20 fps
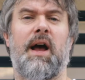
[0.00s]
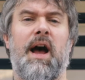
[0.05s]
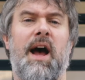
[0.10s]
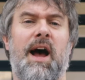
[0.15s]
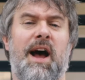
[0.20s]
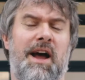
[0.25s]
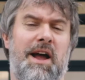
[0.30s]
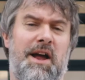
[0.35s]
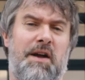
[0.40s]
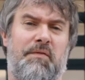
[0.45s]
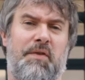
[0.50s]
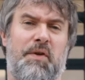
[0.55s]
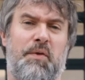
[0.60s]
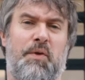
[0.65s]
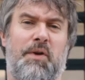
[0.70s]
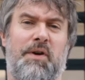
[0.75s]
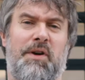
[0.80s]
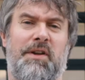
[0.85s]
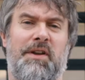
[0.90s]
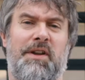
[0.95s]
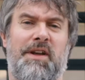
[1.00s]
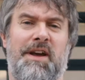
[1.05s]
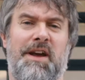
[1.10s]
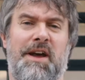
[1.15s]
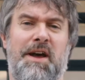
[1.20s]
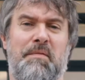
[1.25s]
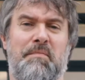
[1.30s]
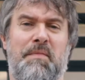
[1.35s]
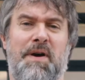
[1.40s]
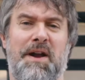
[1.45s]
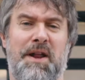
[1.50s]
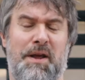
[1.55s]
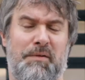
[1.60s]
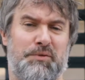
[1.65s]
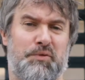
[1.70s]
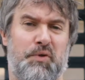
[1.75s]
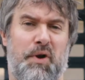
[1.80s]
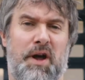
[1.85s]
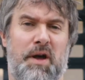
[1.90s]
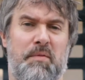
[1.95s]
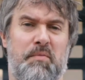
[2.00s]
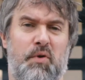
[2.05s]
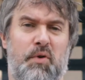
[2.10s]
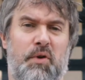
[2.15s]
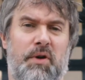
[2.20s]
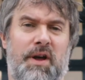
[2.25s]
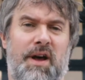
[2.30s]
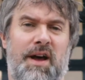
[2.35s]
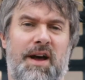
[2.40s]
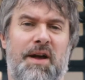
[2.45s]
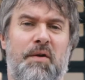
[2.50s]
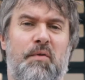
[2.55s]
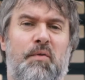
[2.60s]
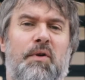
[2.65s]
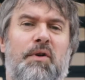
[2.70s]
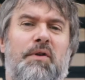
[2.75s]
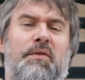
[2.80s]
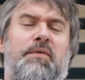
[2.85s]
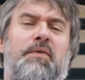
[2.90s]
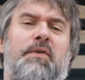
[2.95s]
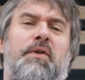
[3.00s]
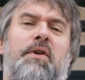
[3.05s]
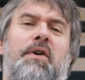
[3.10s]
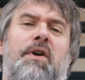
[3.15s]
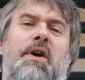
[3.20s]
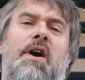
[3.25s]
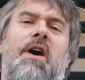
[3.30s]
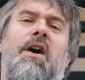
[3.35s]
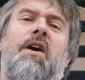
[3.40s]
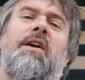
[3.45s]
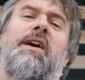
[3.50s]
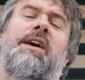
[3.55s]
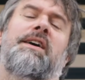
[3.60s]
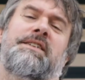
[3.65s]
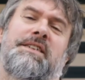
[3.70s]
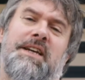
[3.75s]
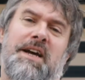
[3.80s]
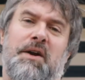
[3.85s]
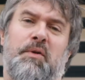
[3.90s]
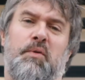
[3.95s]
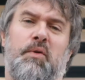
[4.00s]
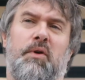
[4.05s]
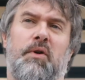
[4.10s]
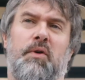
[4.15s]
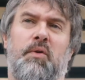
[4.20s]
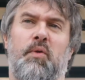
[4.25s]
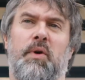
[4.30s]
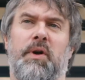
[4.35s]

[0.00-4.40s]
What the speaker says: Hi everyone, my name is Ryan Mowat. I work for RS Aqua.